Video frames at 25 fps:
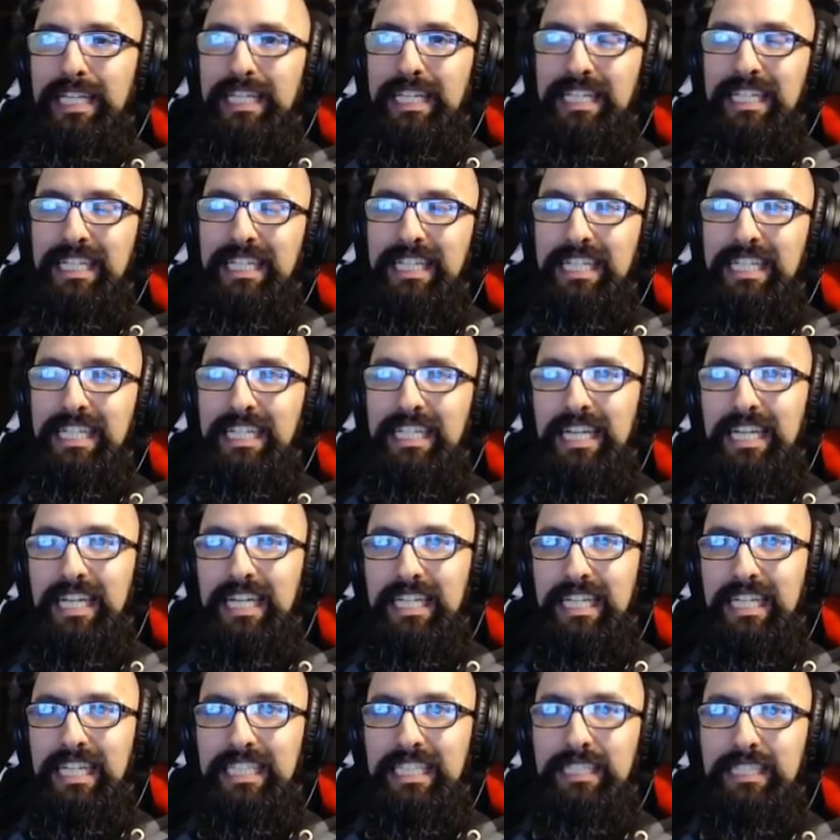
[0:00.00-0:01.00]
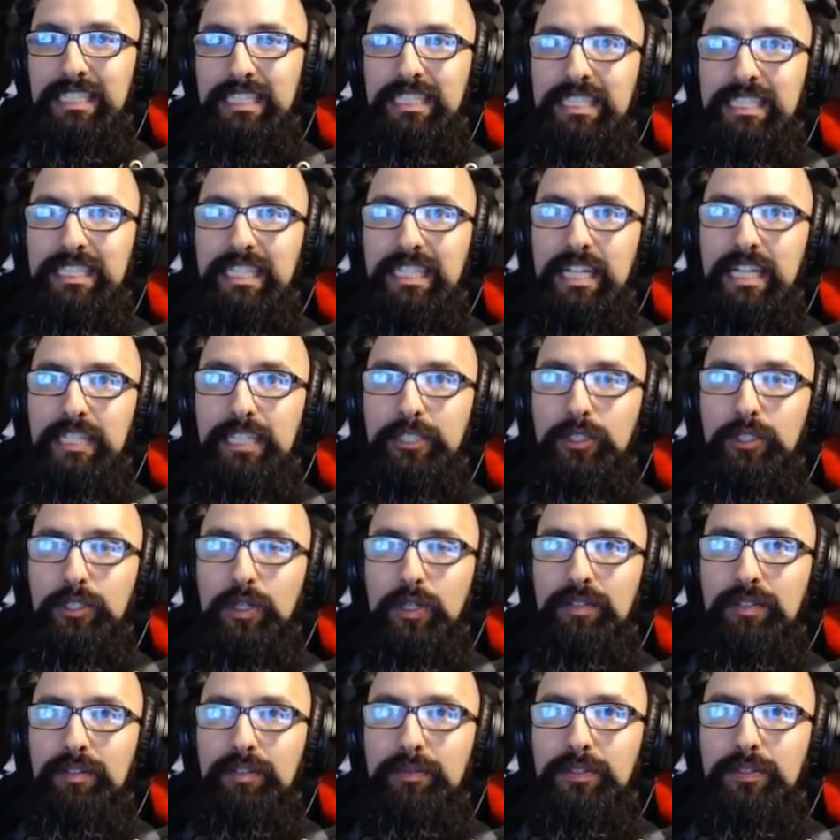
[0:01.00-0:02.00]
I guess I still got
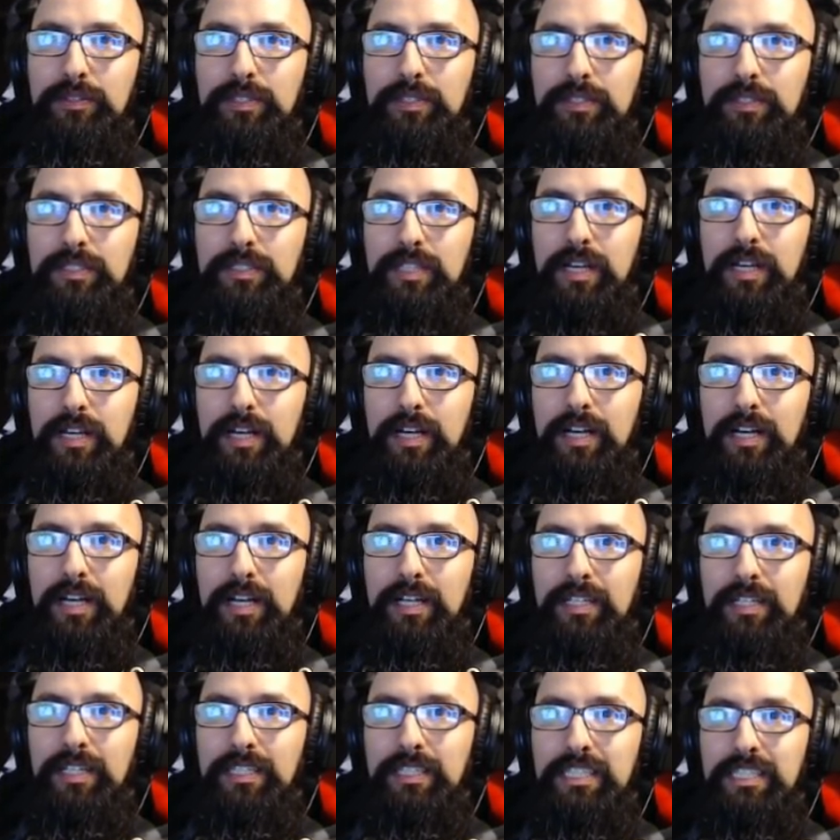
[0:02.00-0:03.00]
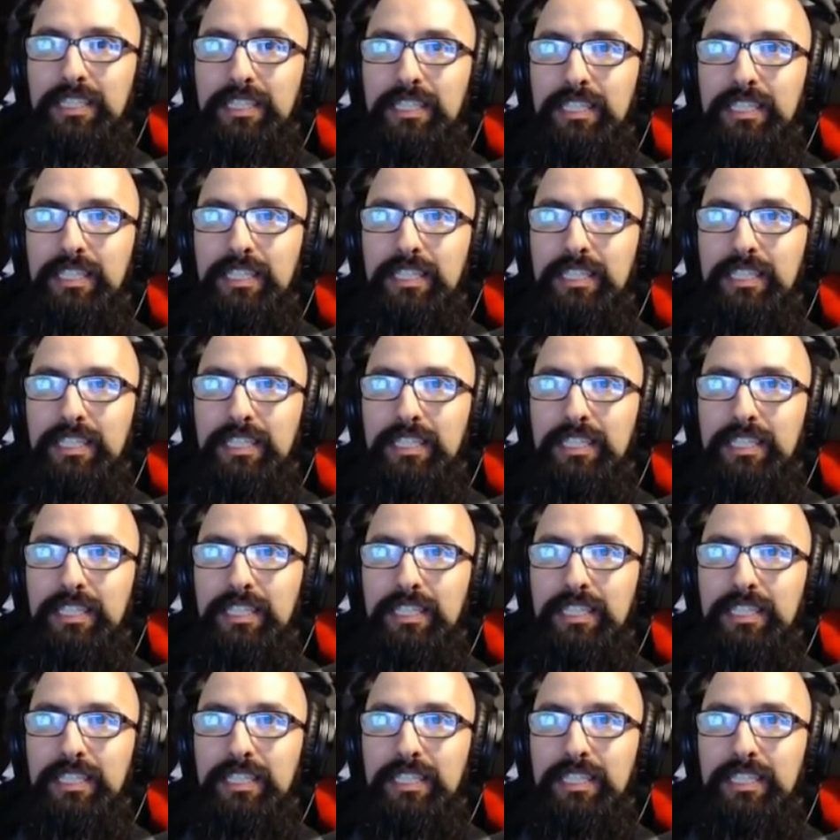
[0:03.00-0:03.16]
control of them, so it's all